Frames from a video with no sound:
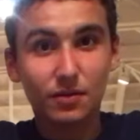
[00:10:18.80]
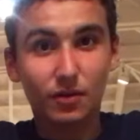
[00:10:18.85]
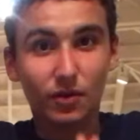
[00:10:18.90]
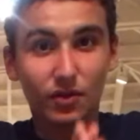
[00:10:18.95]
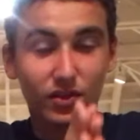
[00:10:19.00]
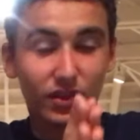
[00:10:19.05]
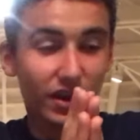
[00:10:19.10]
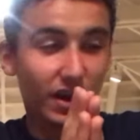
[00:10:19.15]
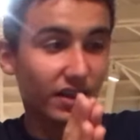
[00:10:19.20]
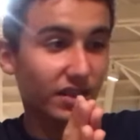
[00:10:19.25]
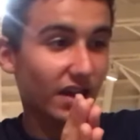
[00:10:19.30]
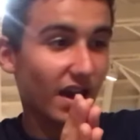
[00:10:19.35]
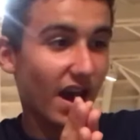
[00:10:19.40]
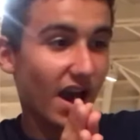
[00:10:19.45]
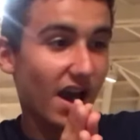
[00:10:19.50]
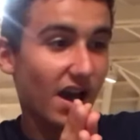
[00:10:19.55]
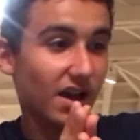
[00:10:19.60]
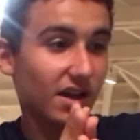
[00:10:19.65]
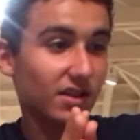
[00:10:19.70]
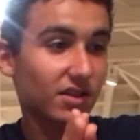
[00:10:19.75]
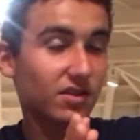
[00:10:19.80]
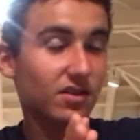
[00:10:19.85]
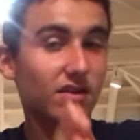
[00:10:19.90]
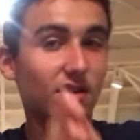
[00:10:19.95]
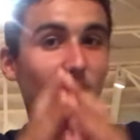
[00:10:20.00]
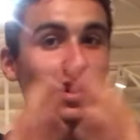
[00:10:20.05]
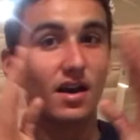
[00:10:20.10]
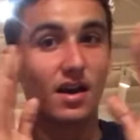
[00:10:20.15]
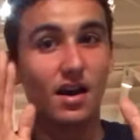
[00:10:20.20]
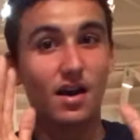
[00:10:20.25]
on the other hand,
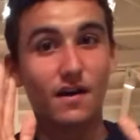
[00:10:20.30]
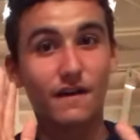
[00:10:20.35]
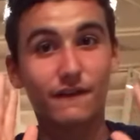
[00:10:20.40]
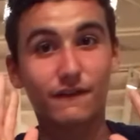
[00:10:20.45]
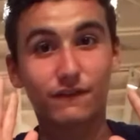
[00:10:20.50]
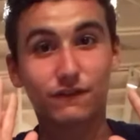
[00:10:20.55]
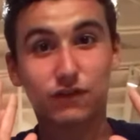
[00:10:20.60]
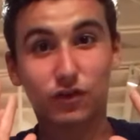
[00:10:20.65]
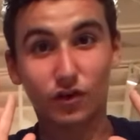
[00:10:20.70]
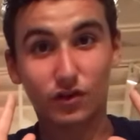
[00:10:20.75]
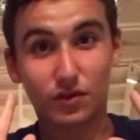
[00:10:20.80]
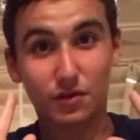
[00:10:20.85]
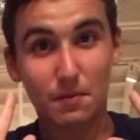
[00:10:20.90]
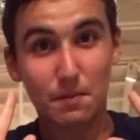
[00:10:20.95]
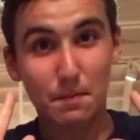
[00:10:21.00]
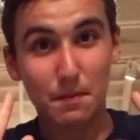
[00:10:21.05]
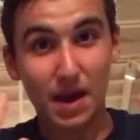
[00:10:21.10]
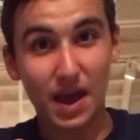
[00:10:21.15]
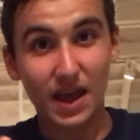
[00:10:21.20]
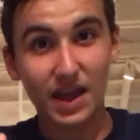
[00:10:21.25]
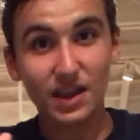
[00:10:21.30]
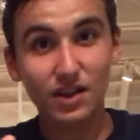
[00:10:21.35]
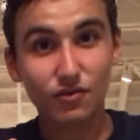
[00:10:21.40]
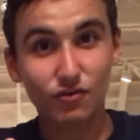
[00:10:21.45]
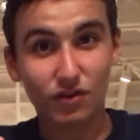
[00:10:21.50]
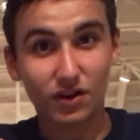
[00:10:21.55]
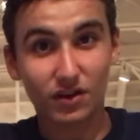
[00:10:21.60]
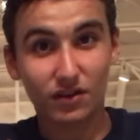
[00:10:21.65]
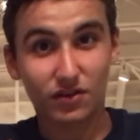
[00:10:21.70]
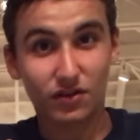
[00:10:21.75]
for the main
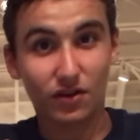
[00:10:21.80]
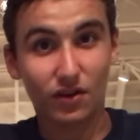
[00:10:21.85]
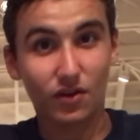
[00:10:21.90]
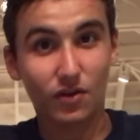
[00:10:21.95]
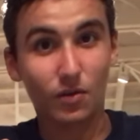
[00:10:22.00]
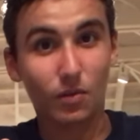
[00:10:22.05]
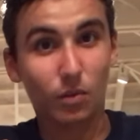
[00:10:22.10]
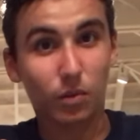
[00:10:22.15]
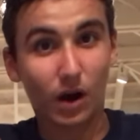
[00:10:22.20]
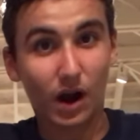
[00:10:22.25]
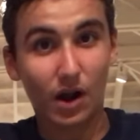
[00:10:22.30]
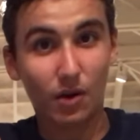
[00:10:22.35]
reason why